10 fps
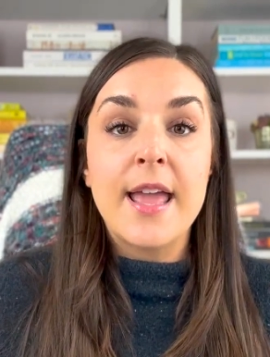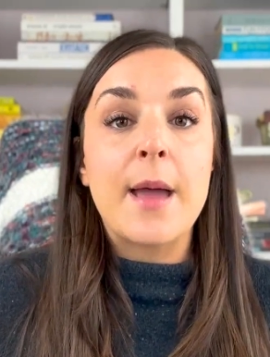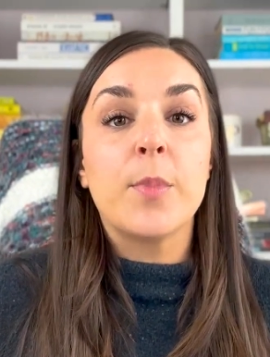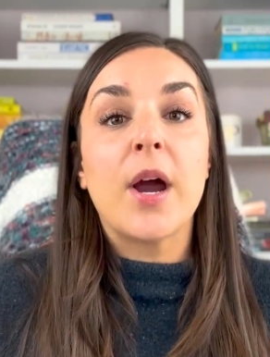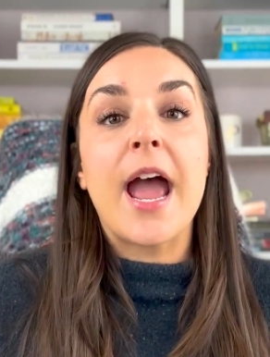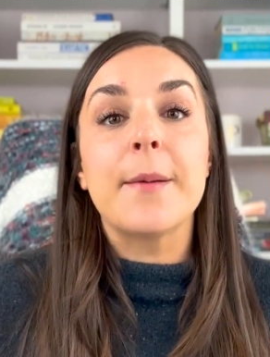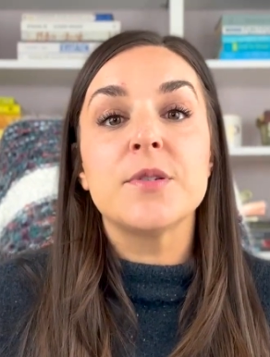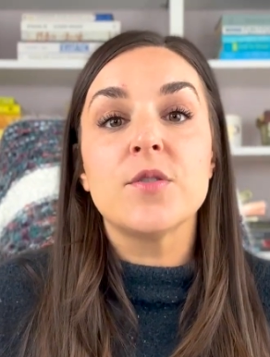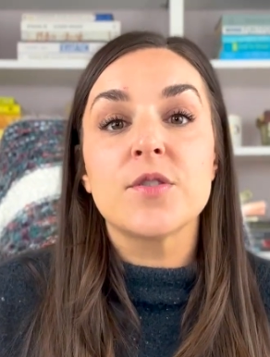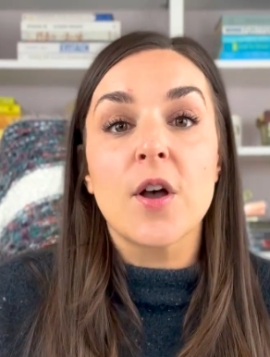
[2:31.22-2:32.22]
And perhaps
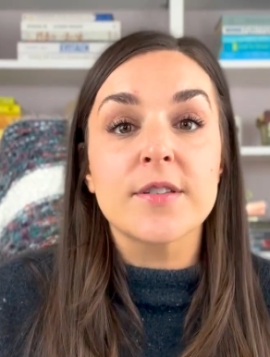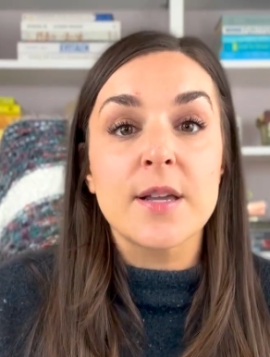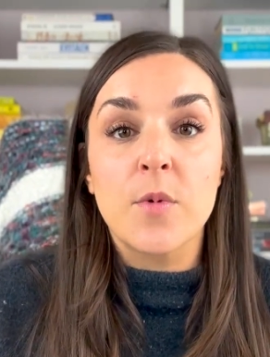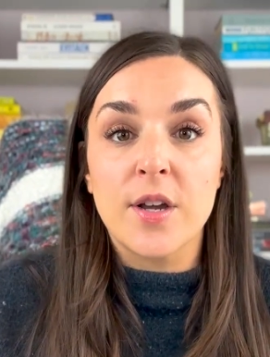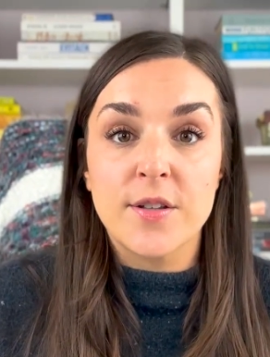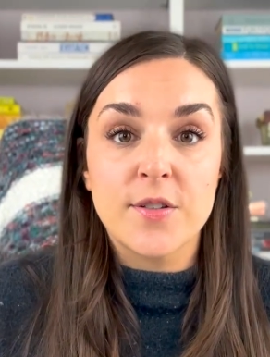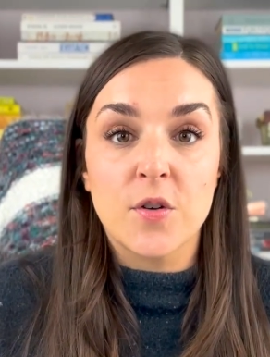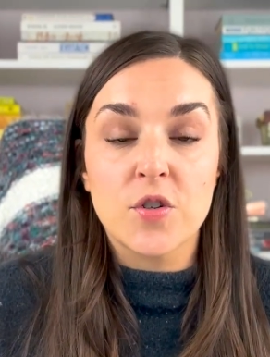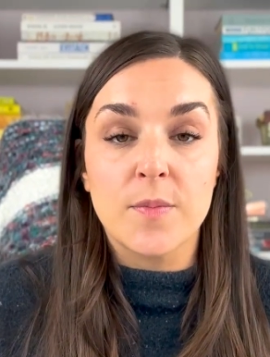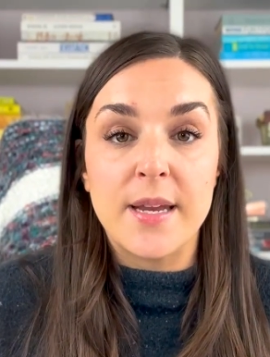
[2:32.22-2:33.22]
you saw someone on
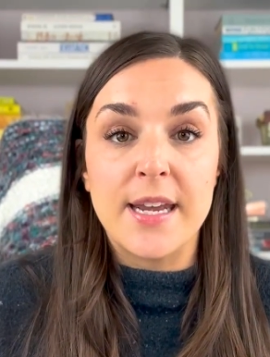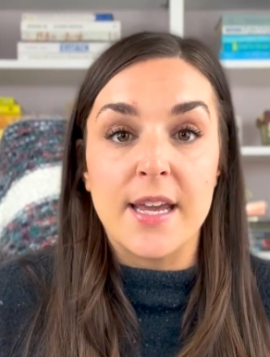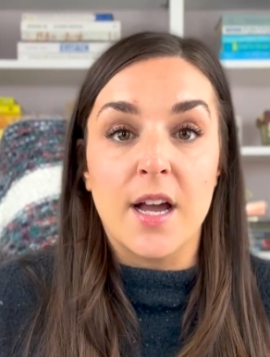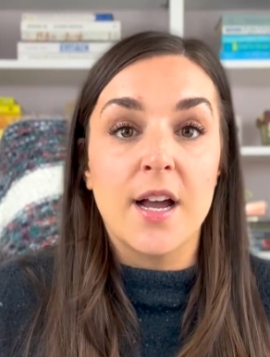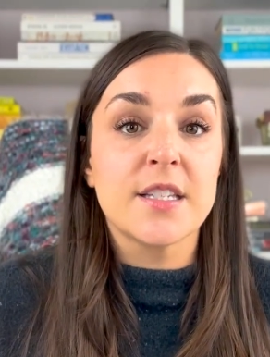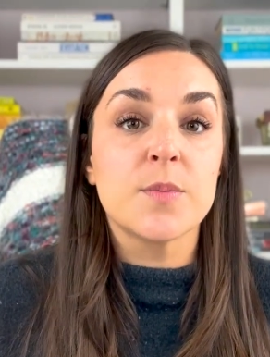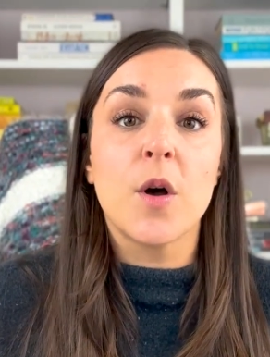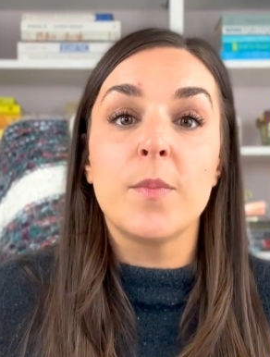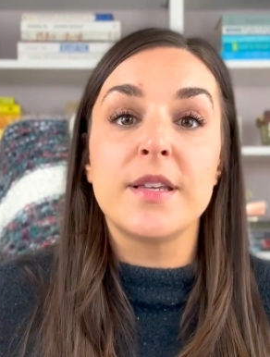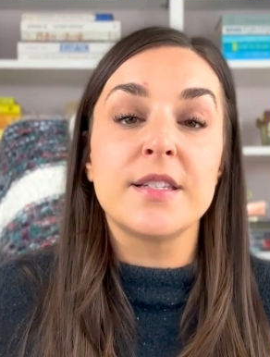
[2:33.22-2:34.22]
social media, a
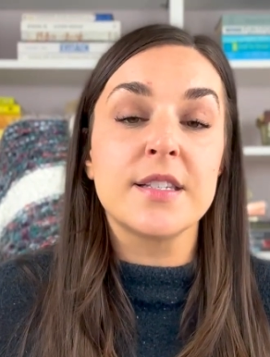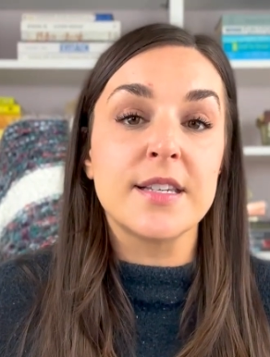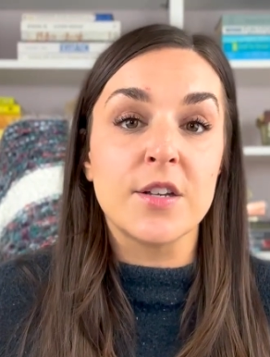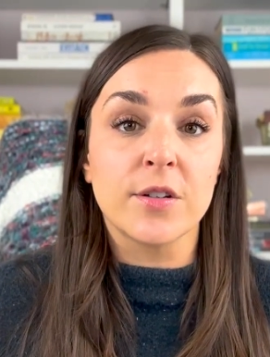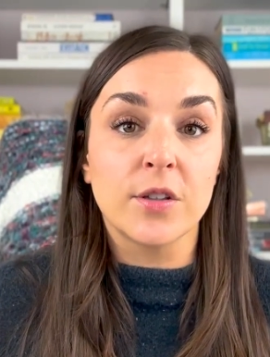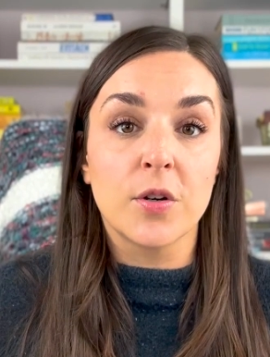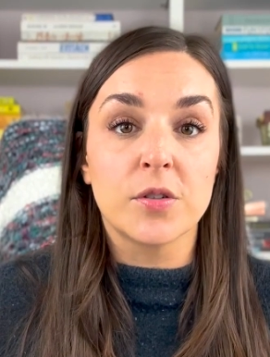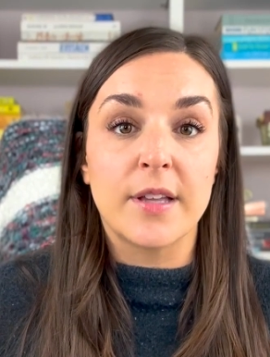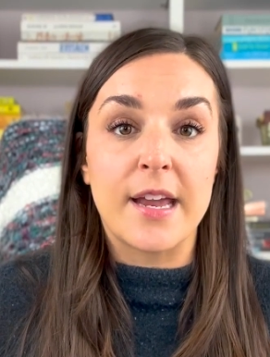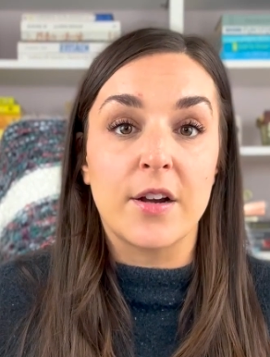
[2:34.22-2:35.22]
small business in your
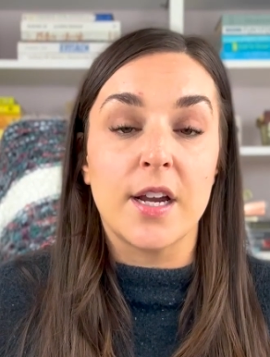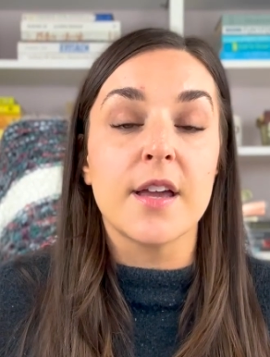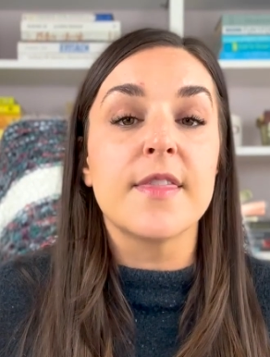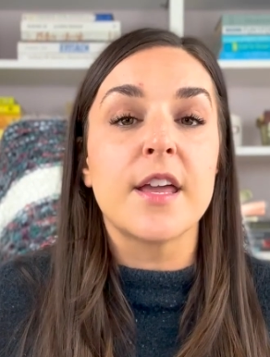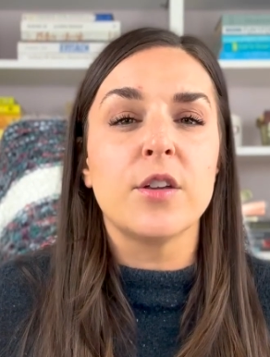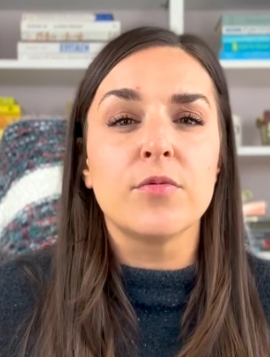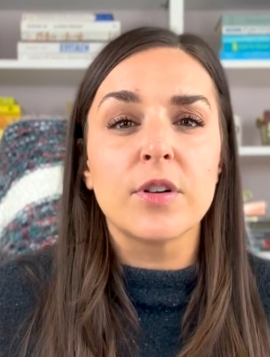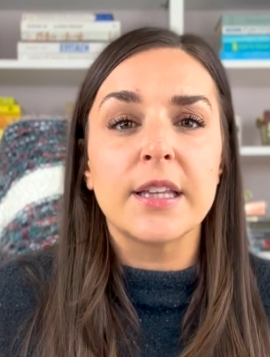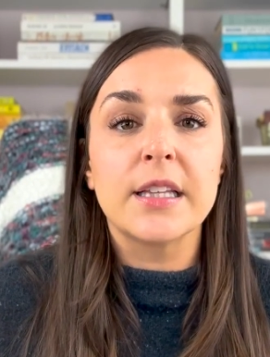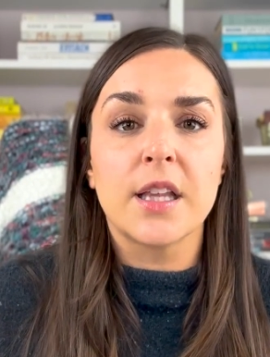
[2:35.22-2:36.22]
local area that you'd
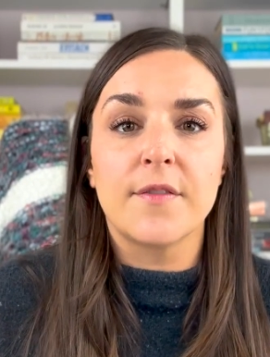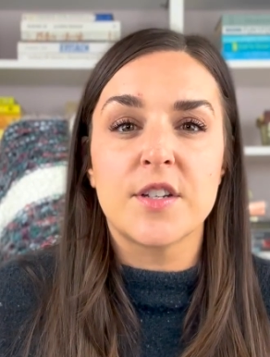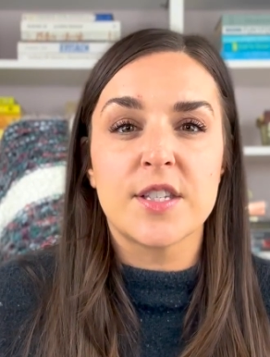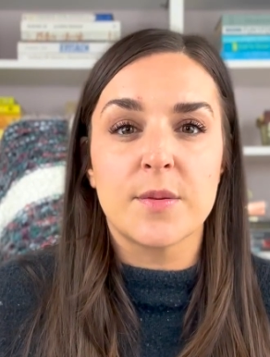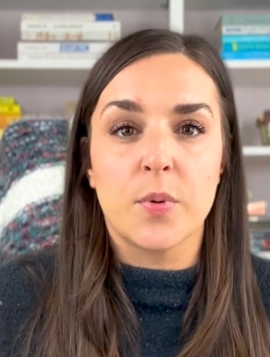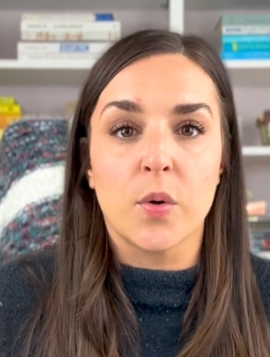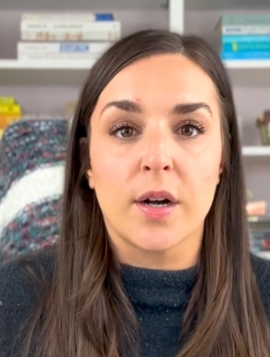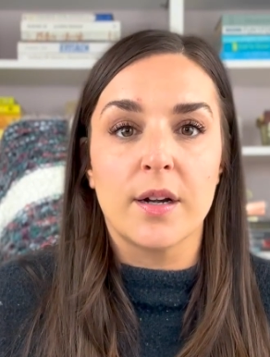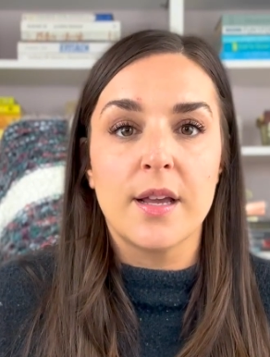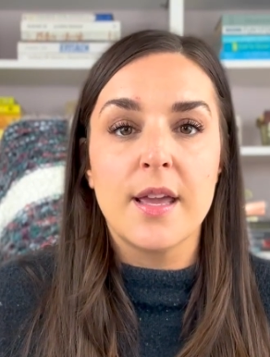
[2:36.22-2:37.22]
really love to support.